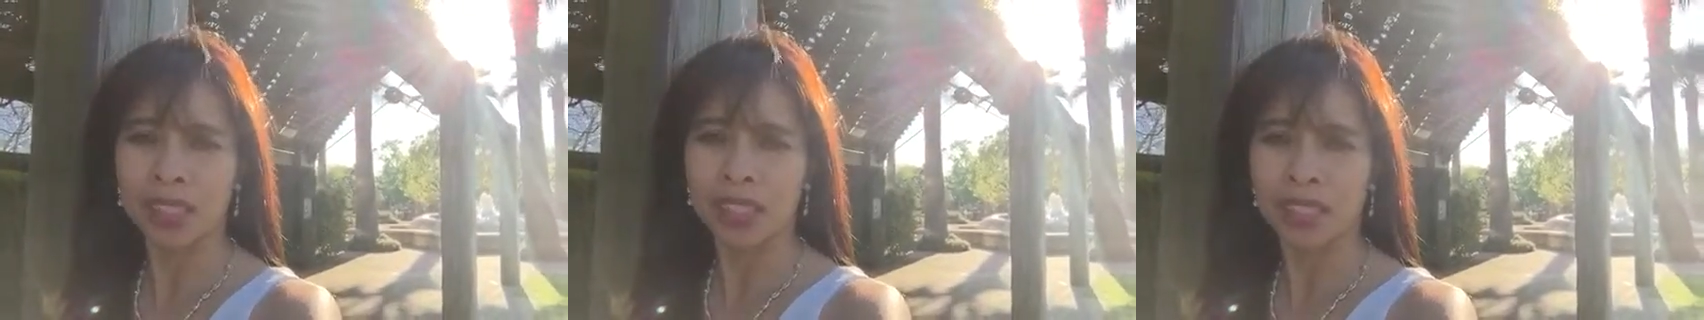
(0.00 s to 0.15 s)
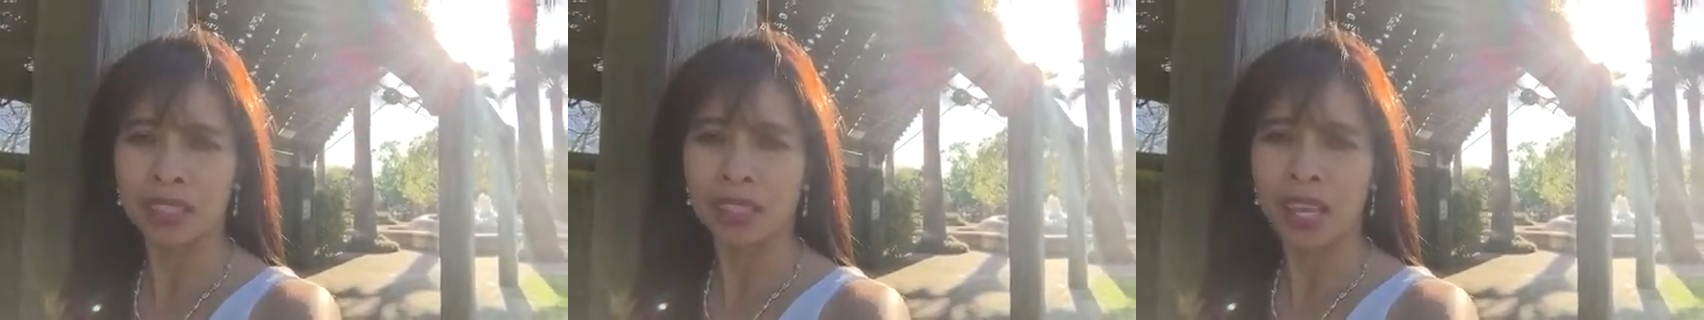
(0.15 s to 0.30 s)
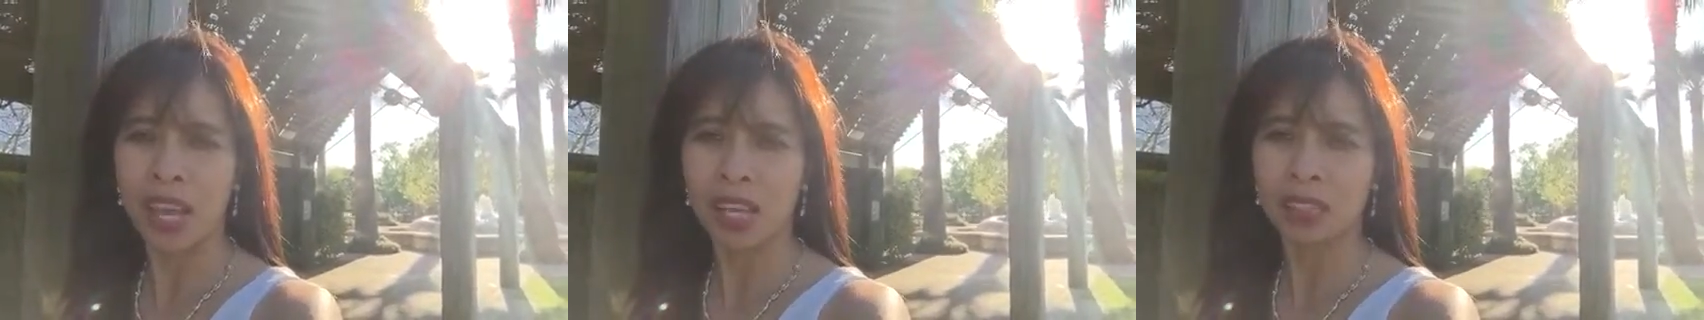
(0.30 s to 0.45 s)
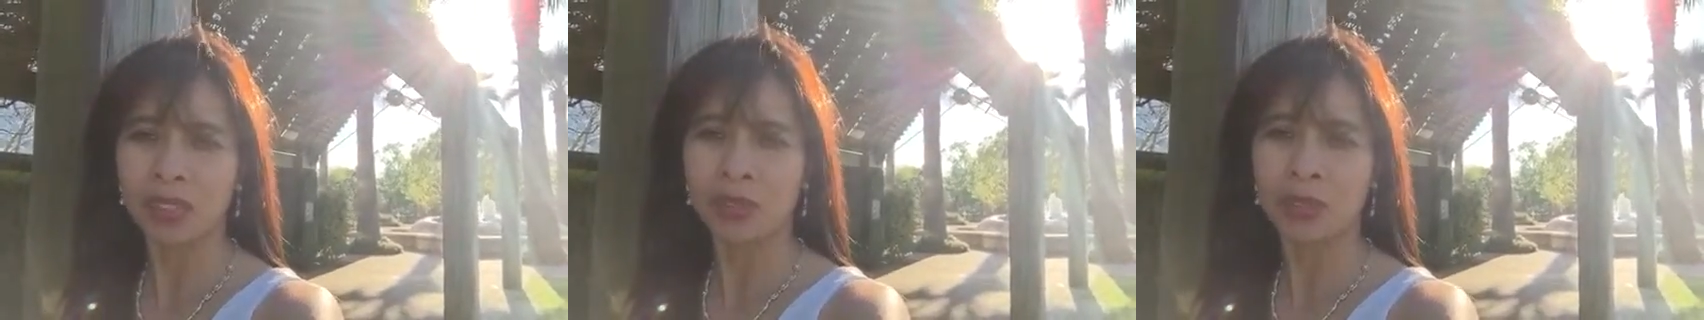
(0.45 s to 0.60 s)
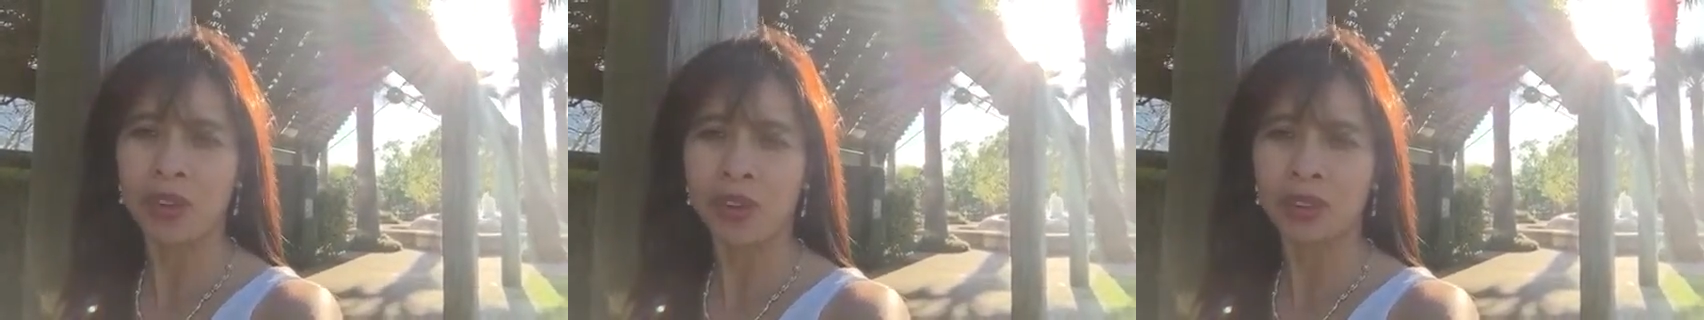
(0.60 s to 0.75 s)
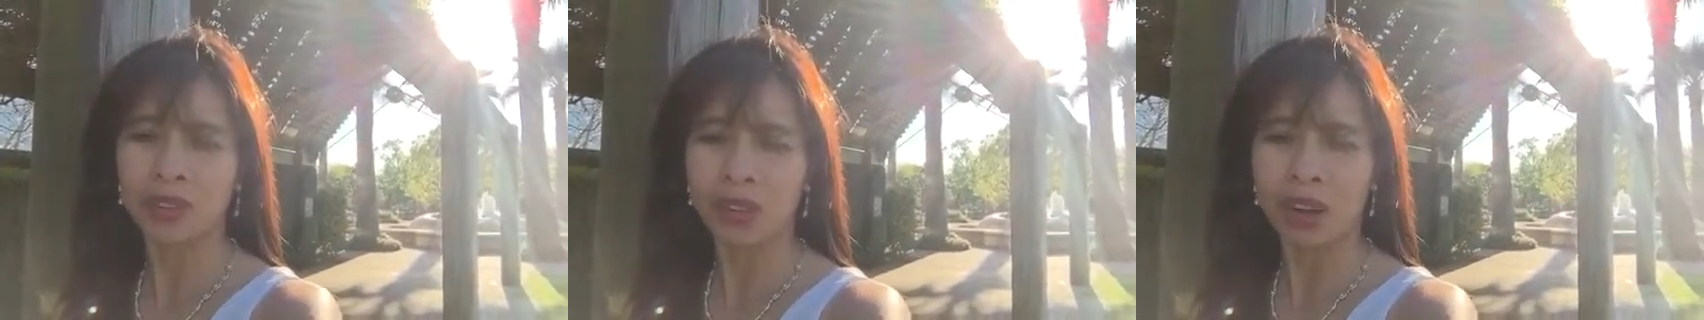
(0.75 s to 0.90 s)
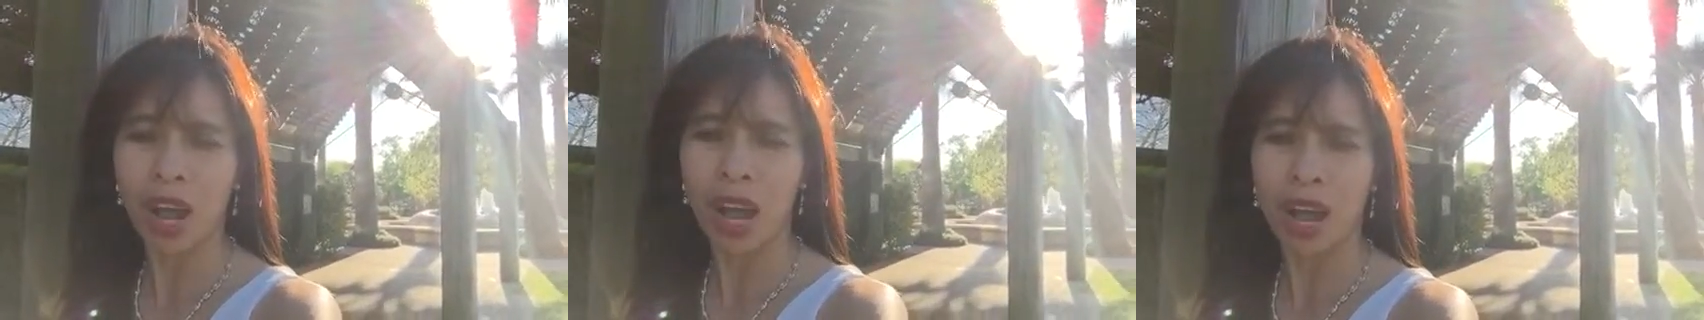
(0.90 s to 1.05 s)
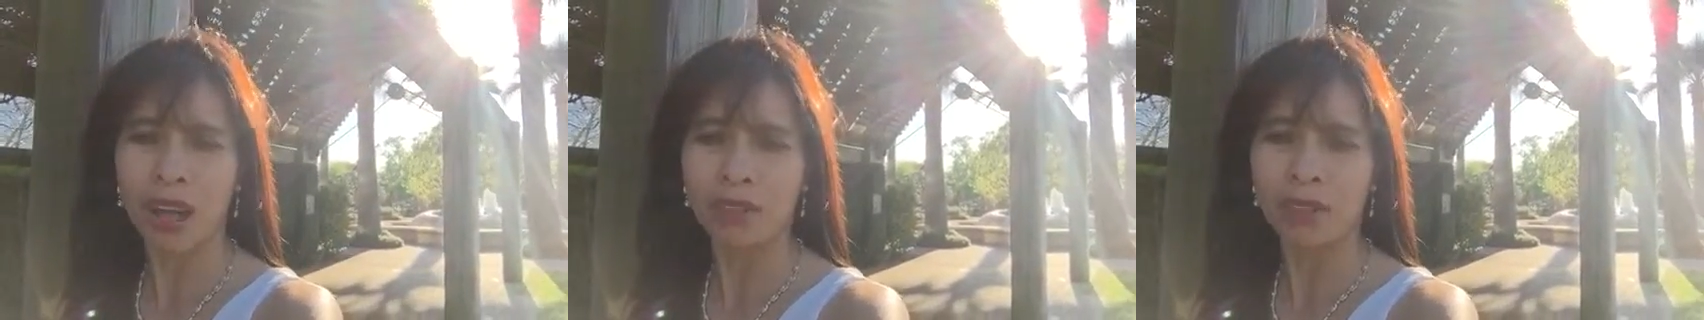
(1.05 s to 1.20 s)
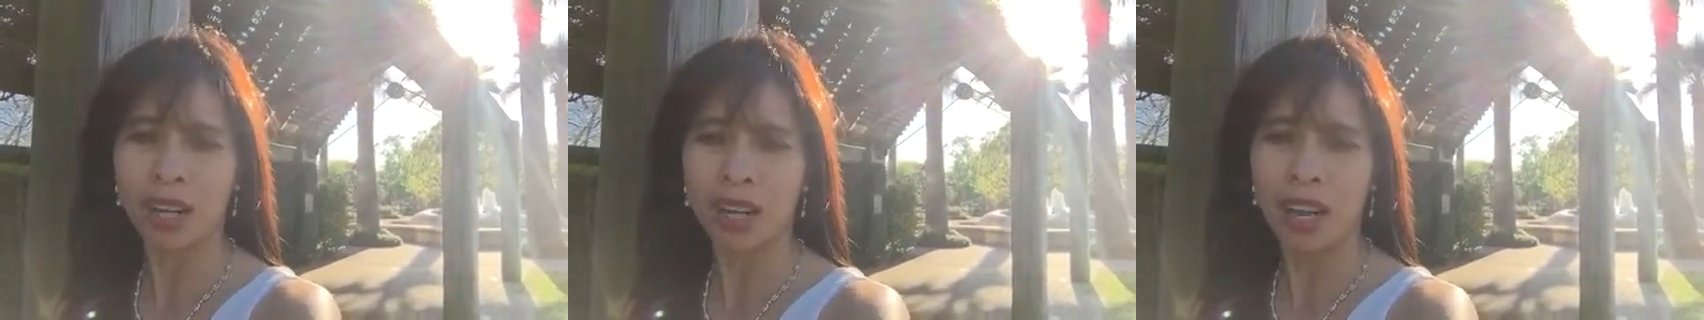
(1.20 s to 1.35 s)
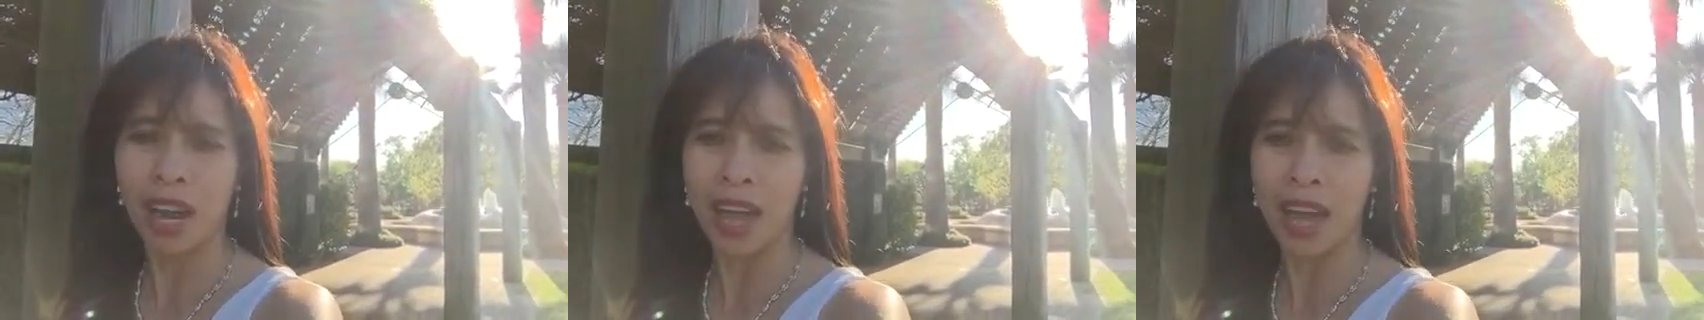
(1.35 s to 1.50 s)
successful,
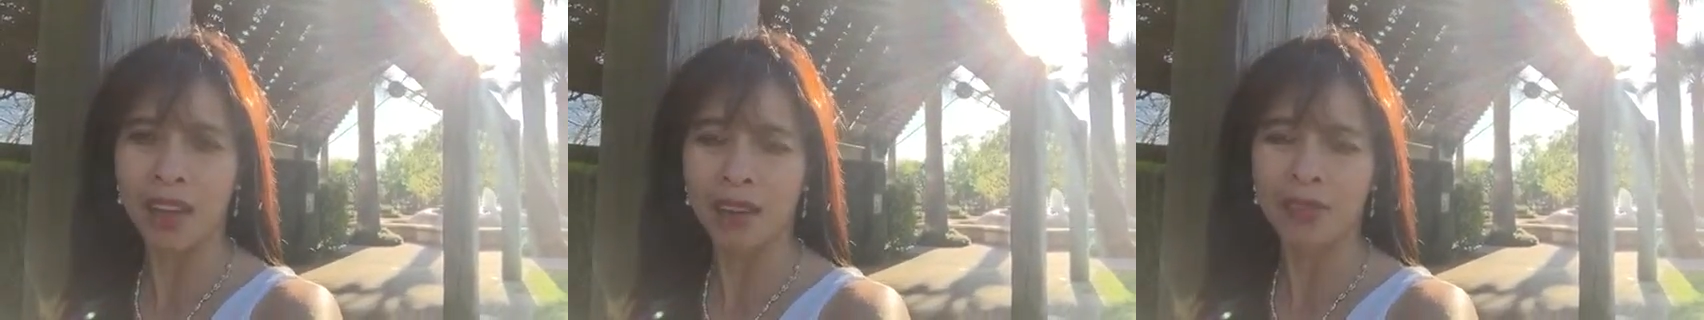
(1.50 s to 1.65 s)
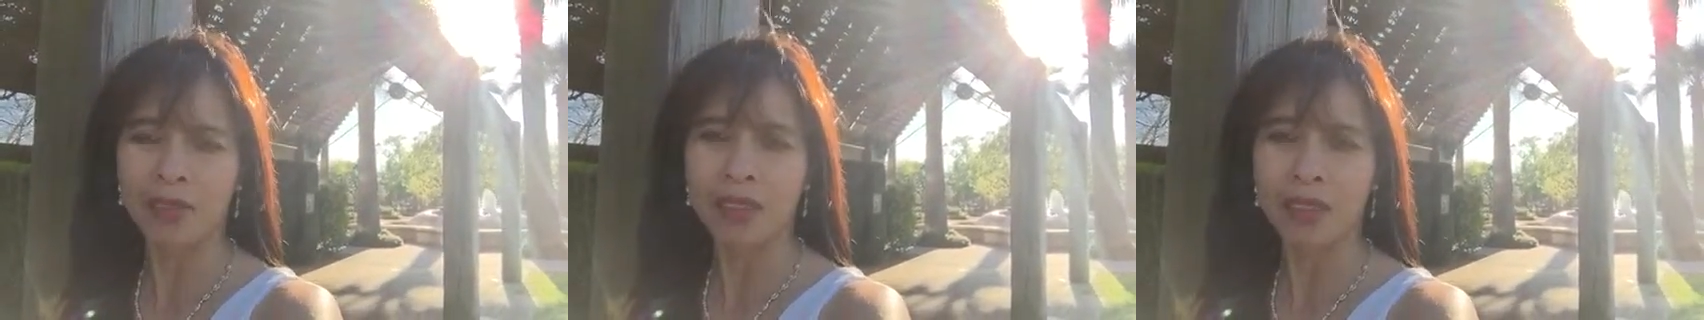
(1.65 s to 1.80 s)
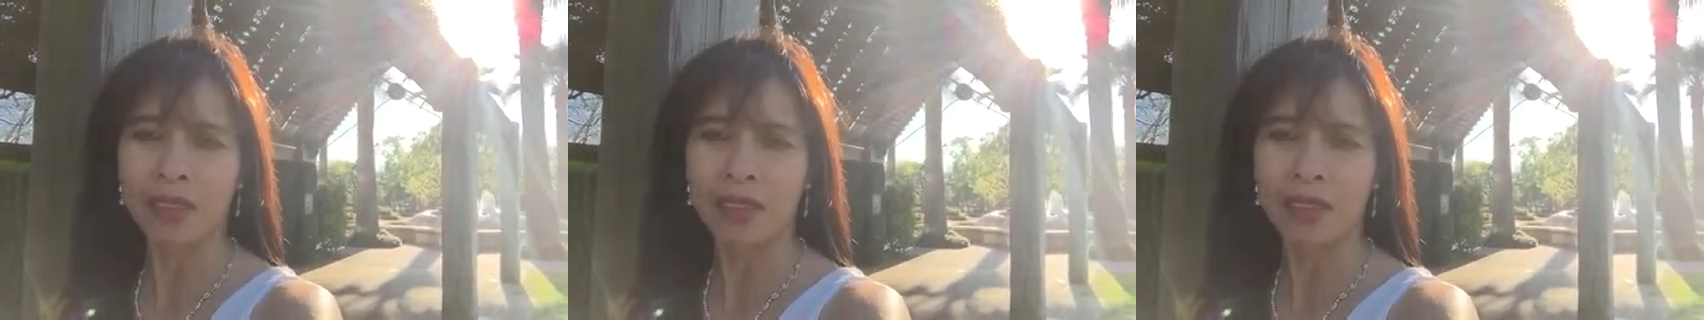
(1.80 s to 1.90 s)
thriving life.